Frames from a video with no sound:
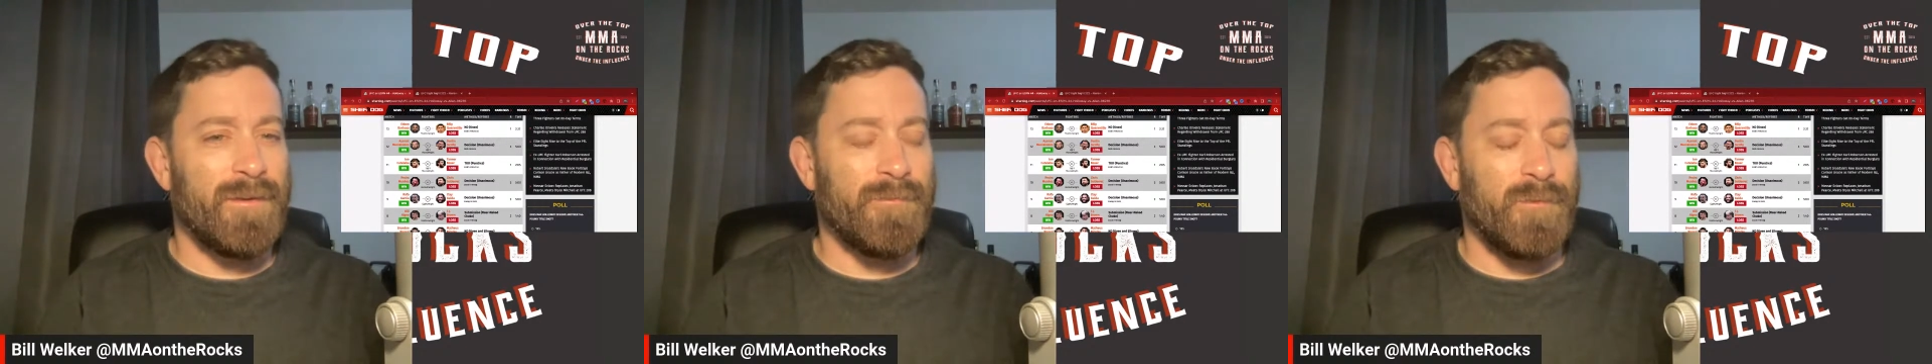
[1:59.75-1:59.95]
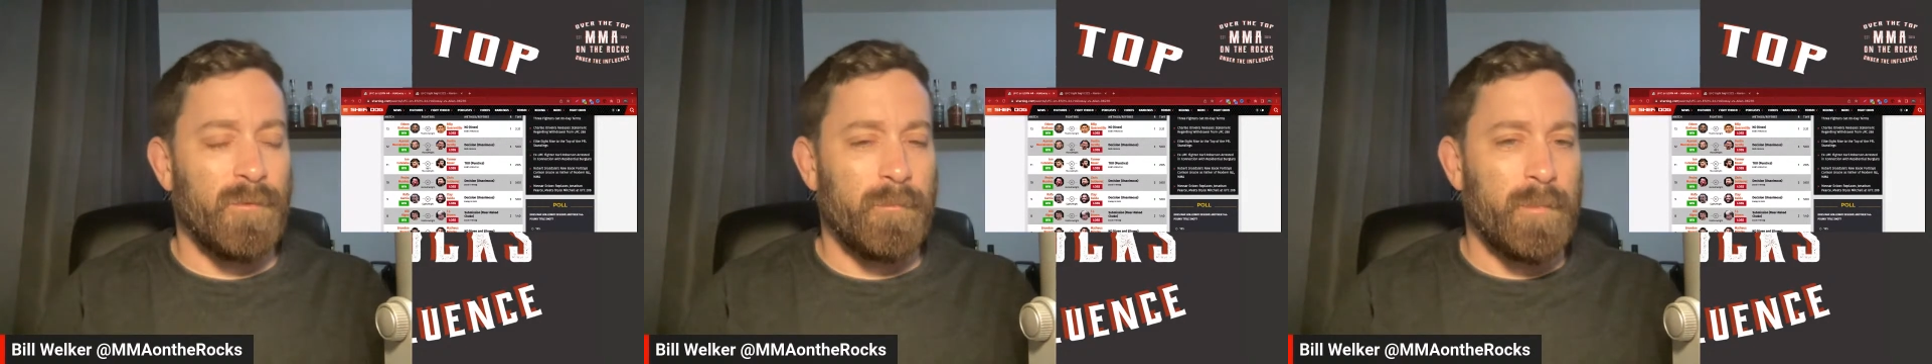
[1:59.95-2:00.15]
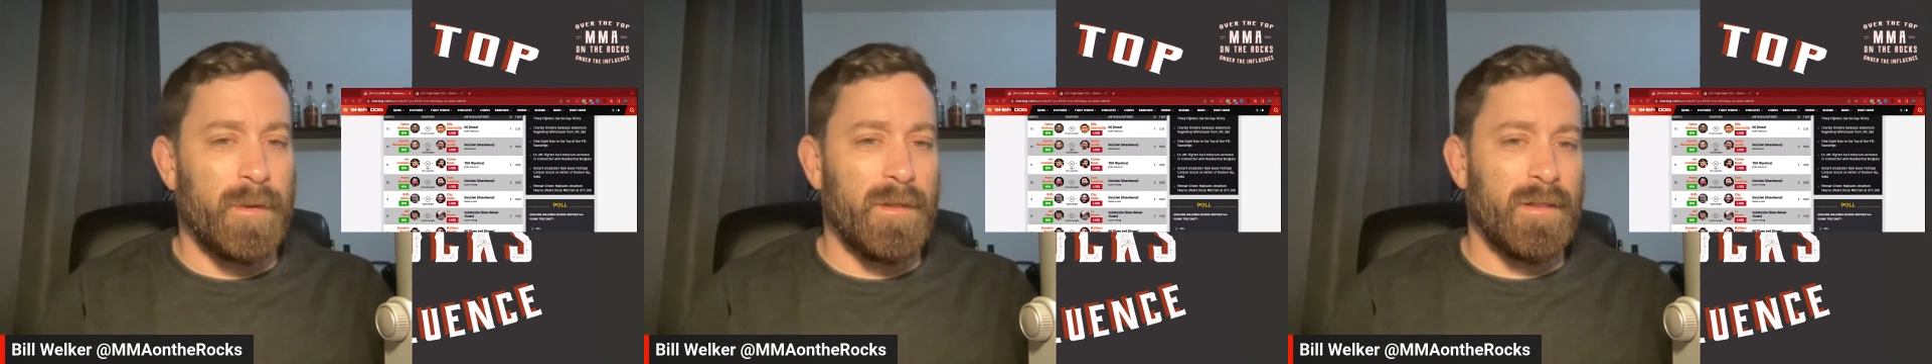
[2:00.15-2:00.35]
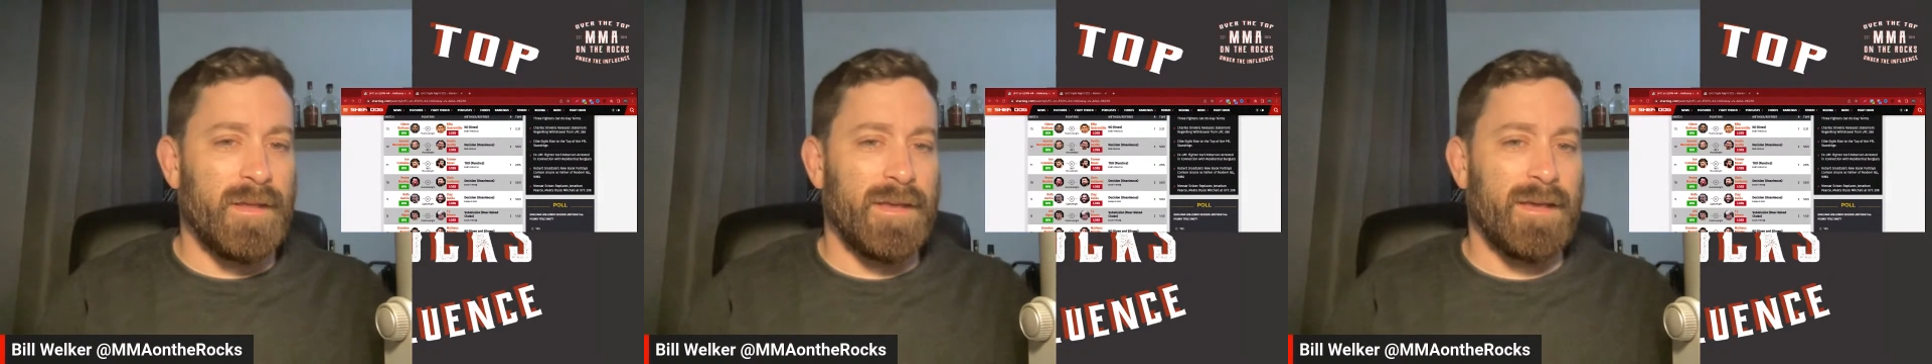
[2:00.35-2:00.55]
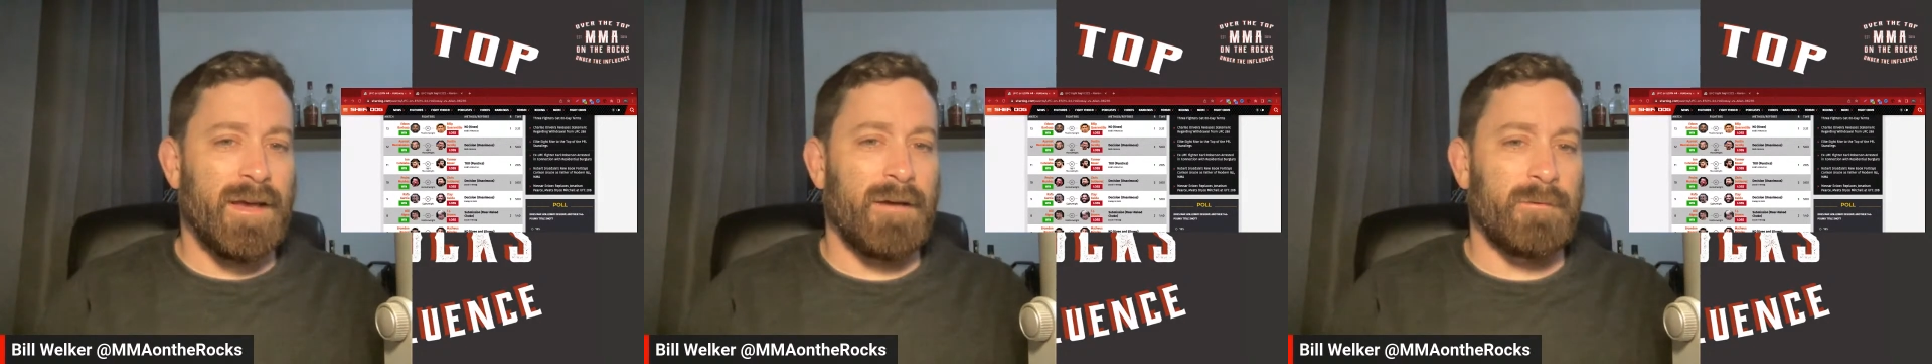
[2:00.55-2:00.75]
for
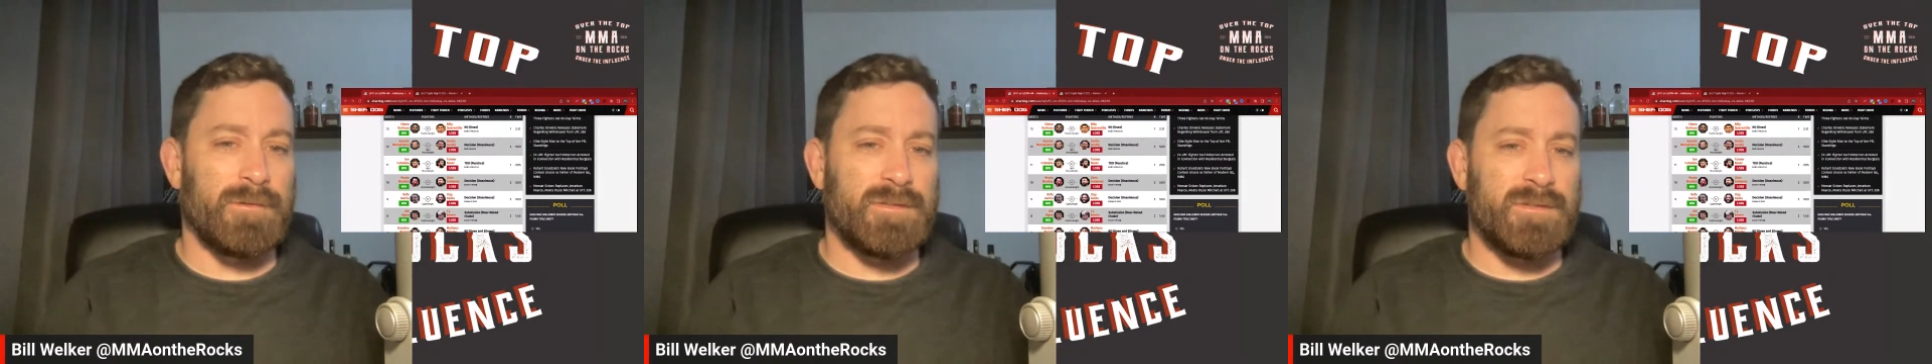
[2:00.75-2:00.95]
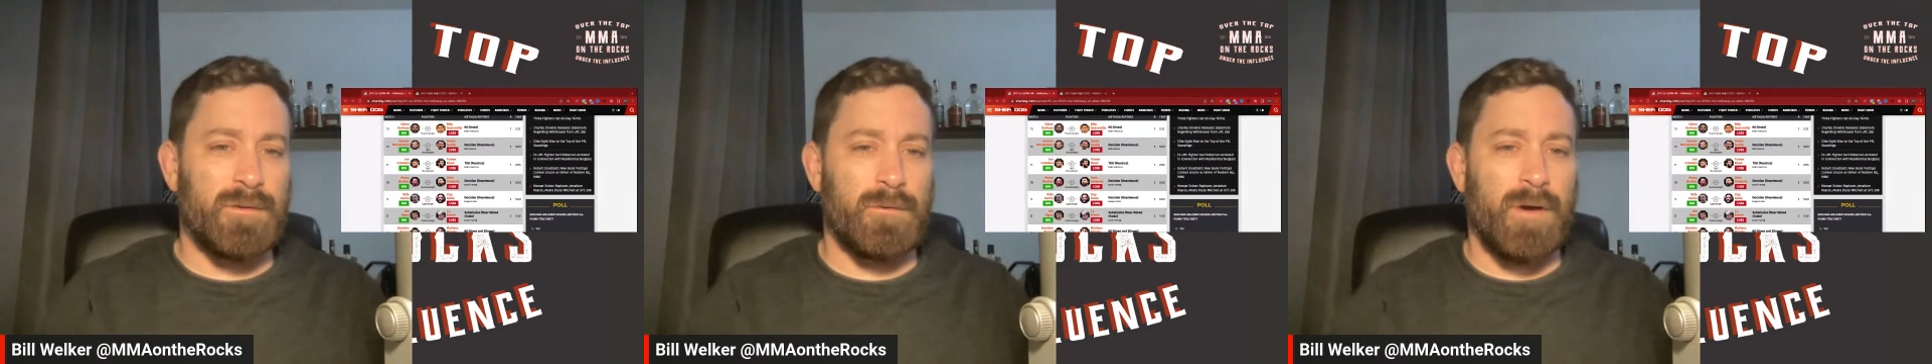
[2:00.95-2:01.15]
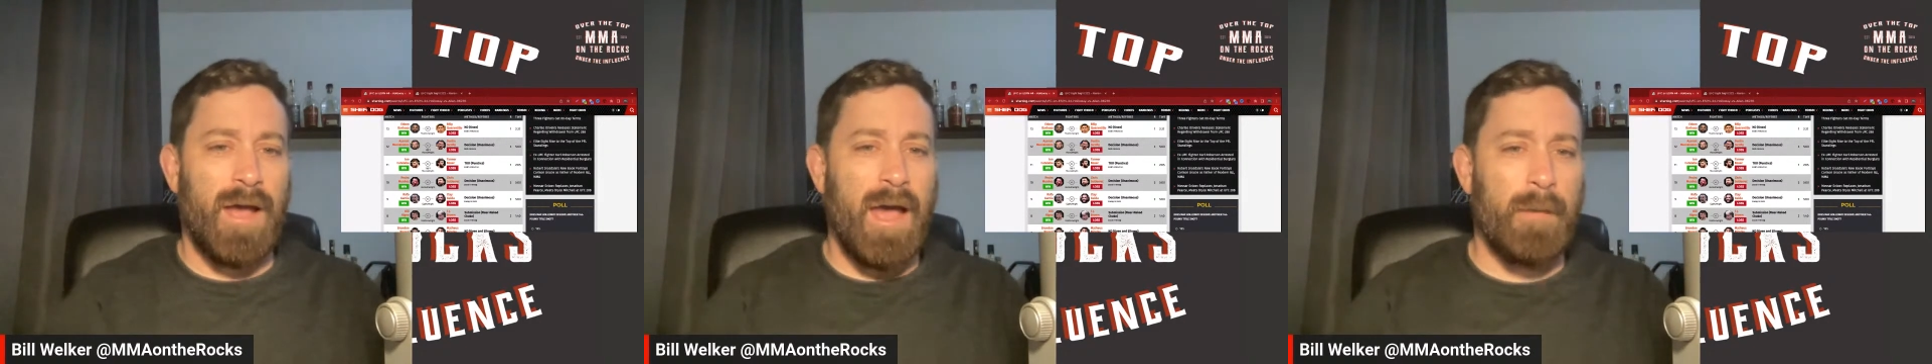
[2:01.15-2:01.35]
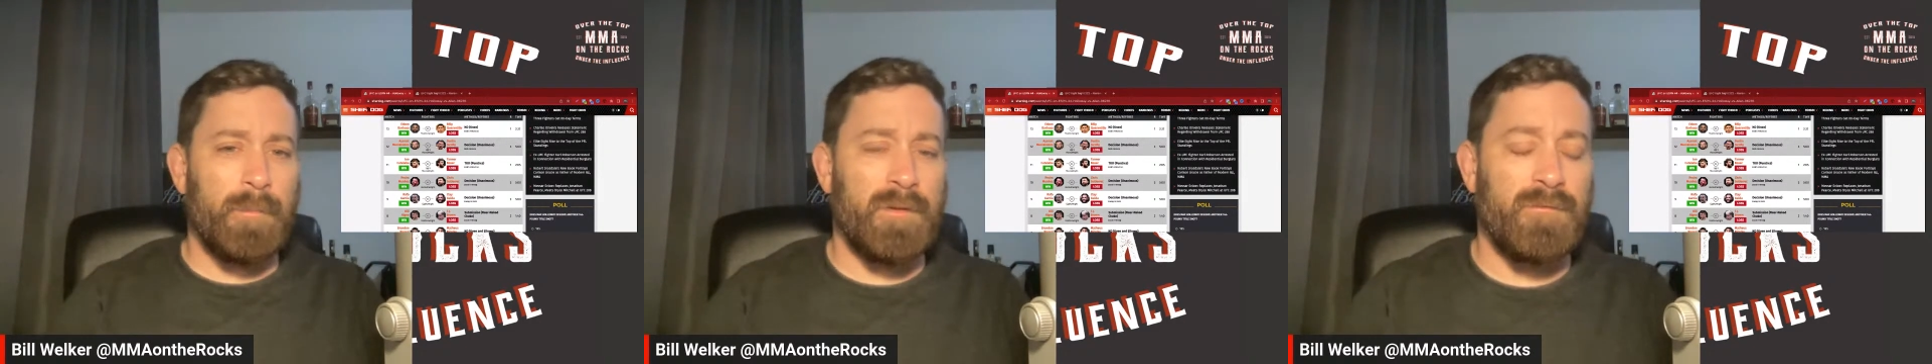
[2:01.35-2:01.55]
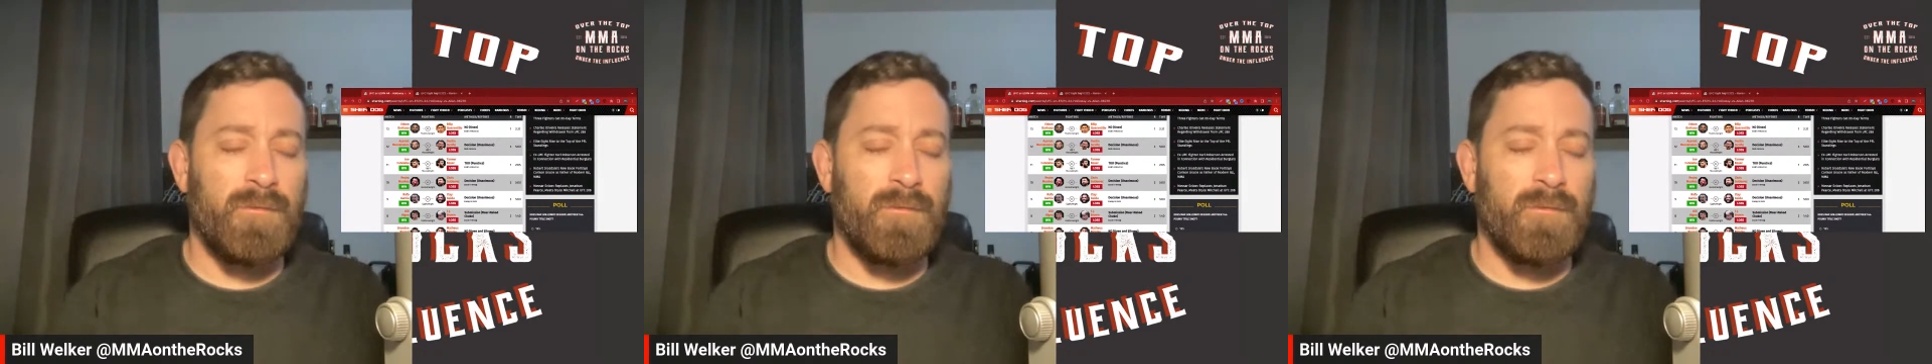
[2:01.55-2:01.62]
Billy. I was so happy